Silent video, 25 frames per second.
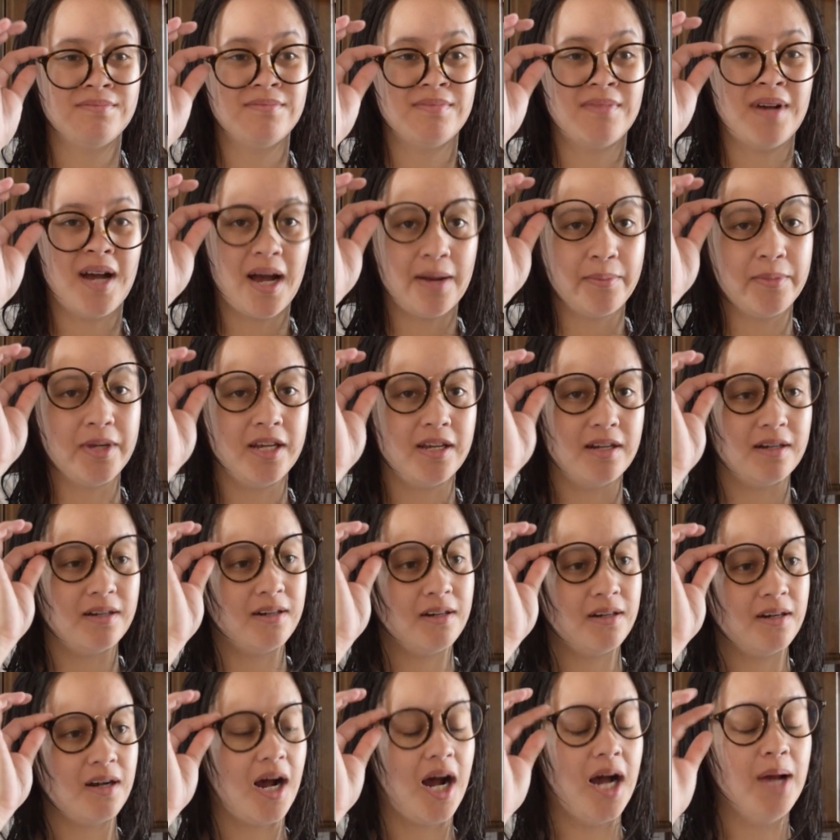I mean,
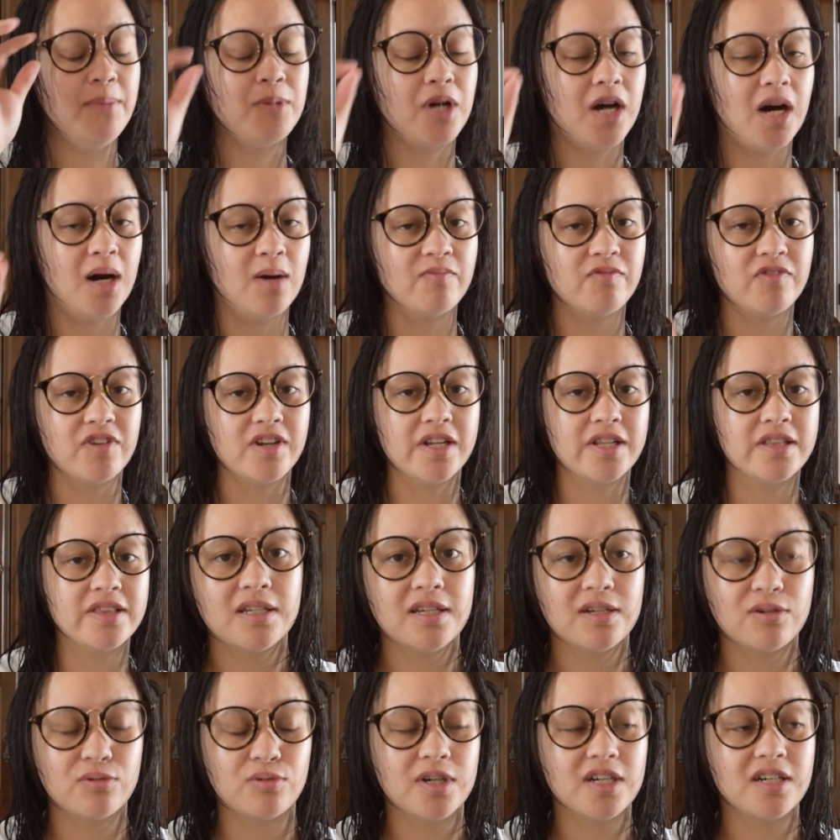I'm confident
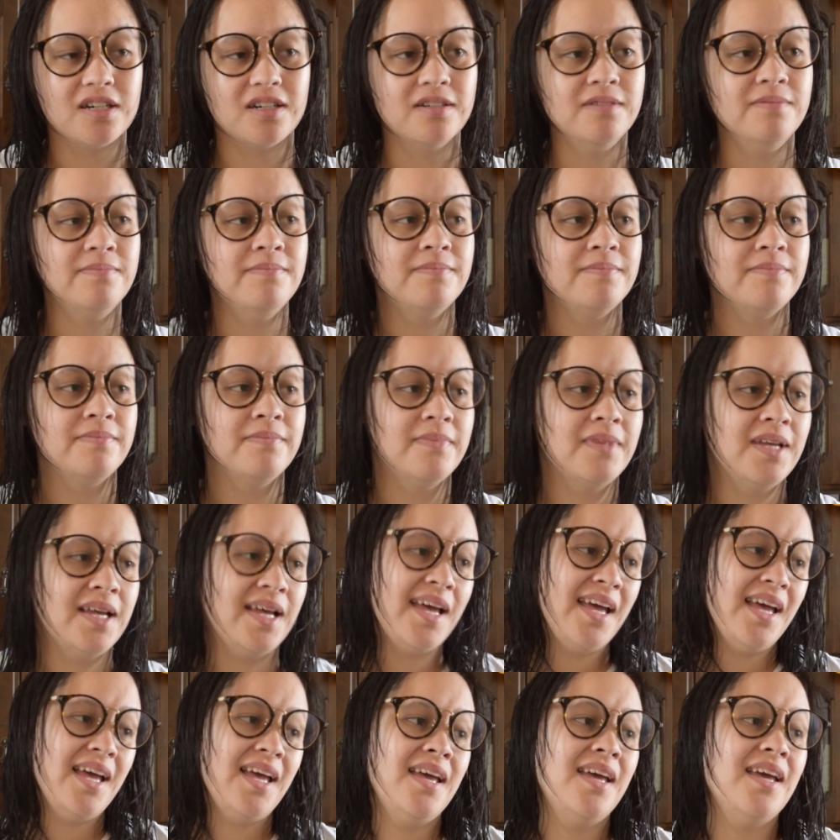it will,
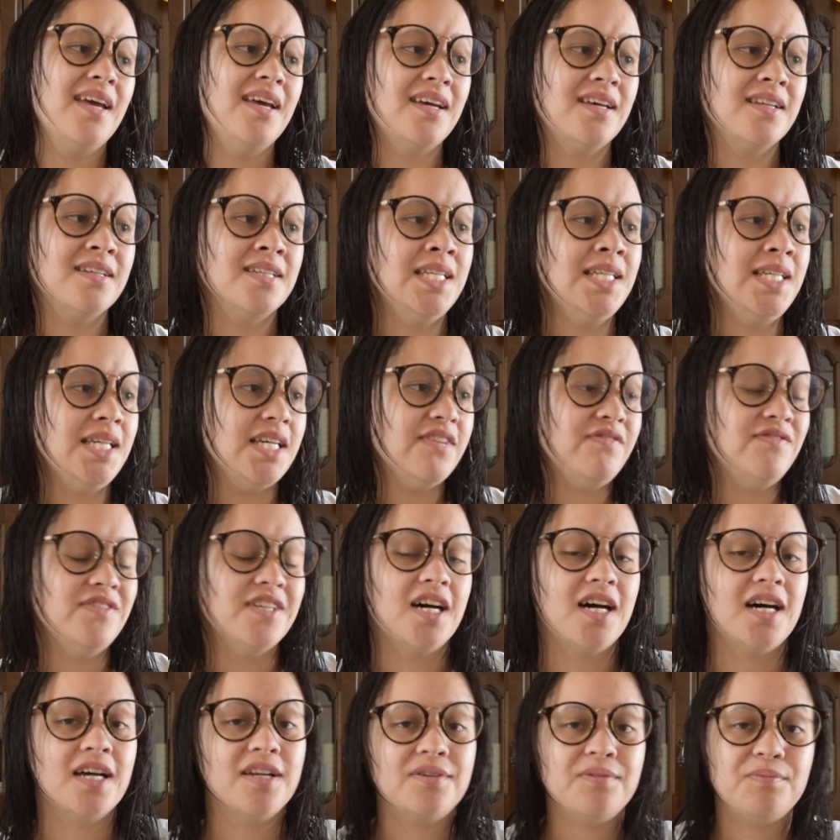and if
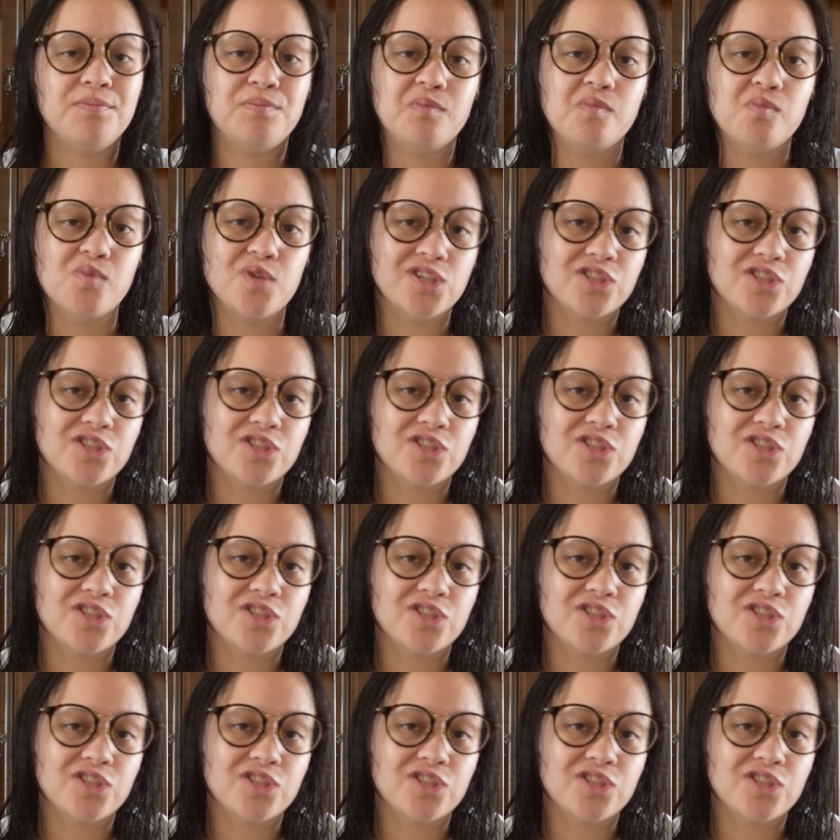not, we